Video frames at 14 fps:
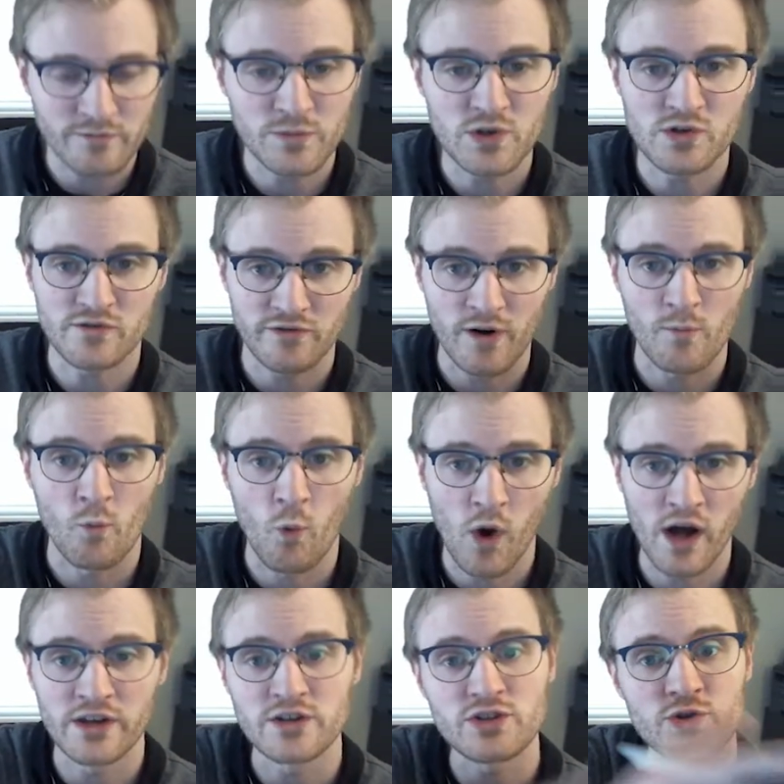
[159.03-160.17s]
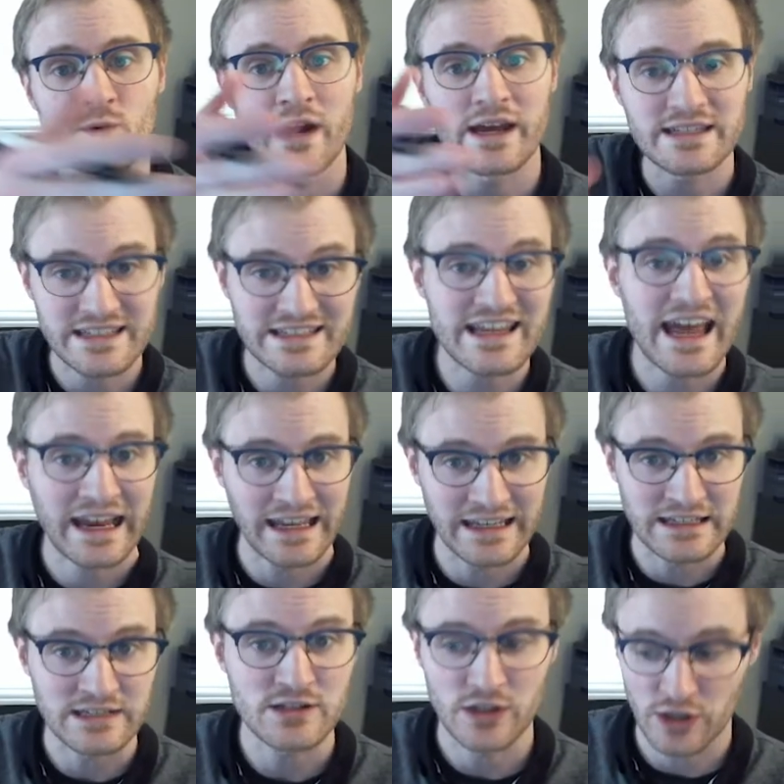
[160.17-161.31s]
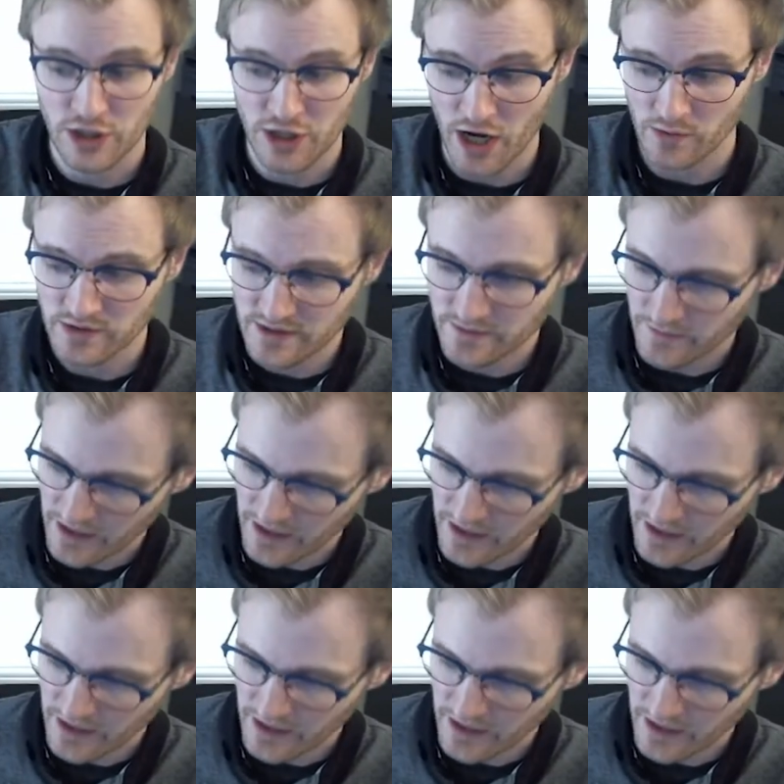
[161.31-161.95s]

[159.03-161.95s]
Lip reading: moved from one to a second note.